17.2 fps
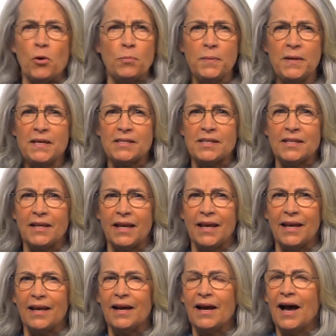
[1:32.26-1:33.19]

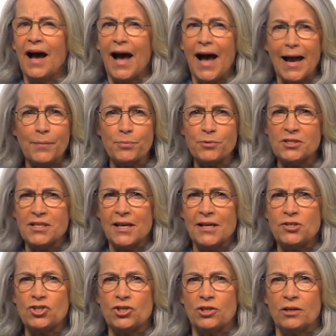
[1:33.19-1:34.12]
obesity,
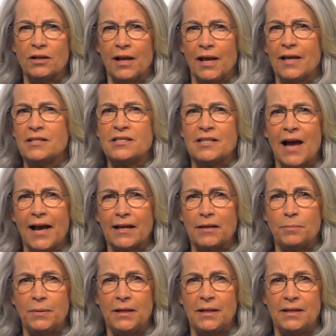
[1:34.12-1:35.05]
hypertension, and
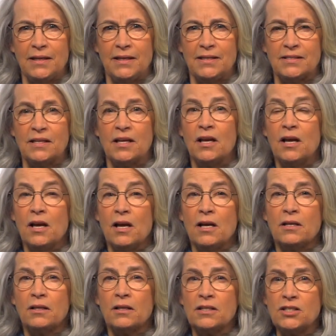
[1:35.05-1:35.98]
diabetes,
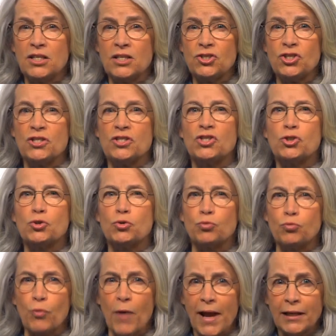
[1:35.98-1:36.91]
conditions
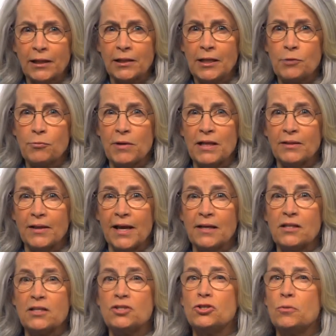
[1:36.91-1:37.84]
directly
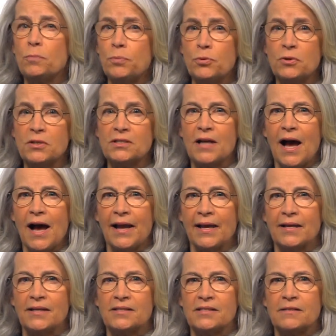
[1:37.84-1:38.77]
related to poor
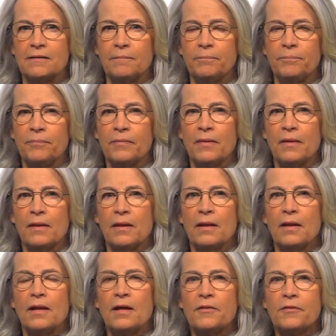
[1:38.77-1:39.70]
diets.
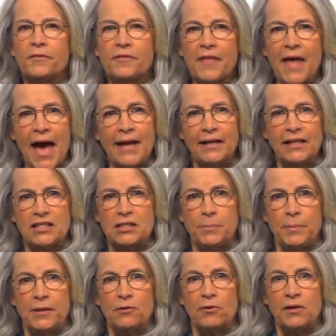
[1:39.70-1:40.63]
That
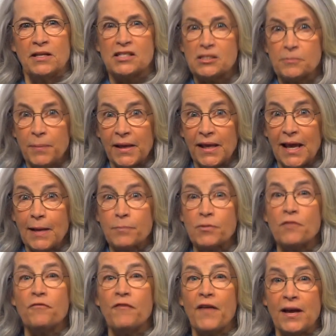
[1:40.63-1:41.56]
experience became
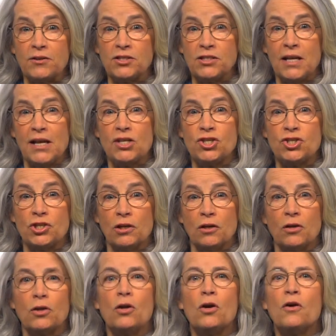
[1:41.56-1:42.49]
the
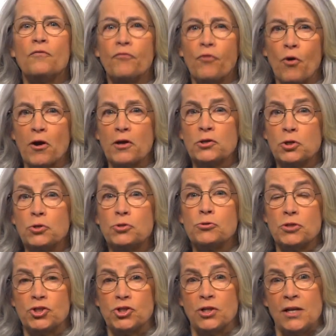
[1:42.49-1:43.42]
foundation for our
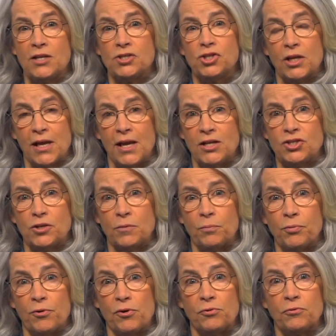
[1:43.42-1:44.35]
nutrition
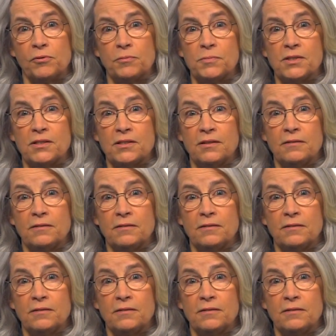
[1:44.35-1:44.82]
education programs.